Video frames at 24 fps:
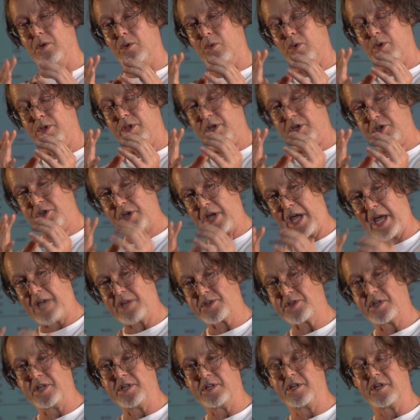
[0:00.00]
with a
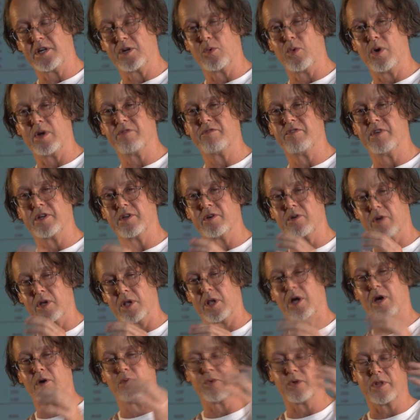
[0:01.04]
chassis Tier 1 vendor
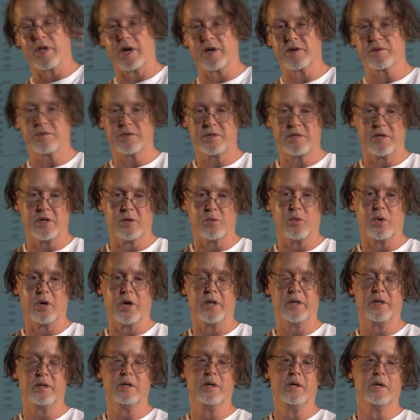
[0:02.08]
along with our Tier
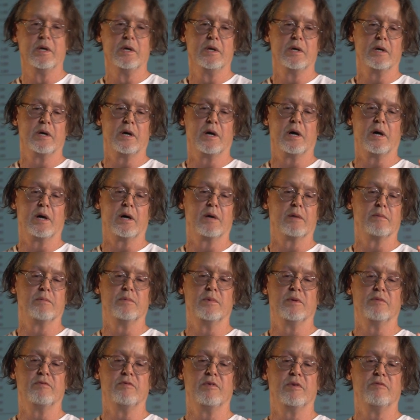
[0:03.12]
1
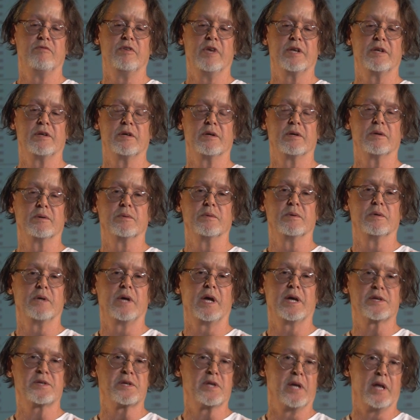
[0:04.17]
vendor
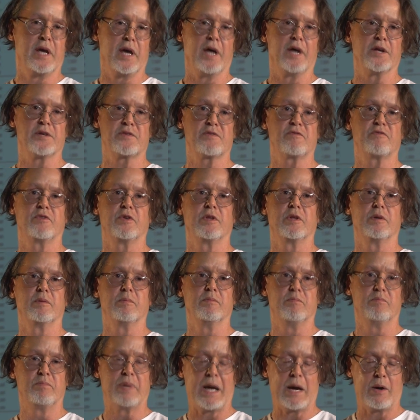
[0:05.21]
S&S for the
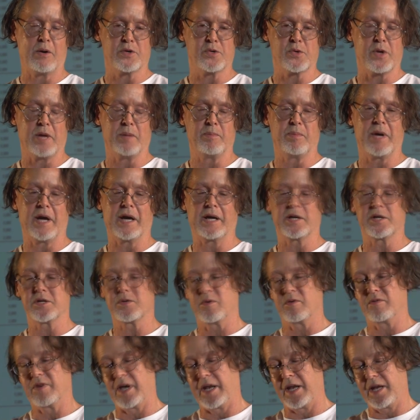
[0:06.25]
powertrain package. So
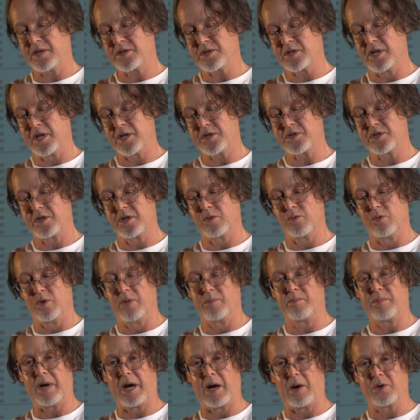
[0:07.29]
we've got S&S Tier 1
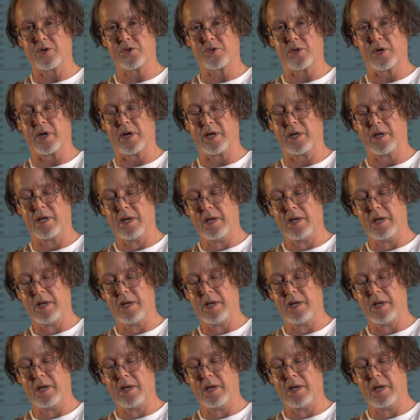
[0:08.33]
powertrain,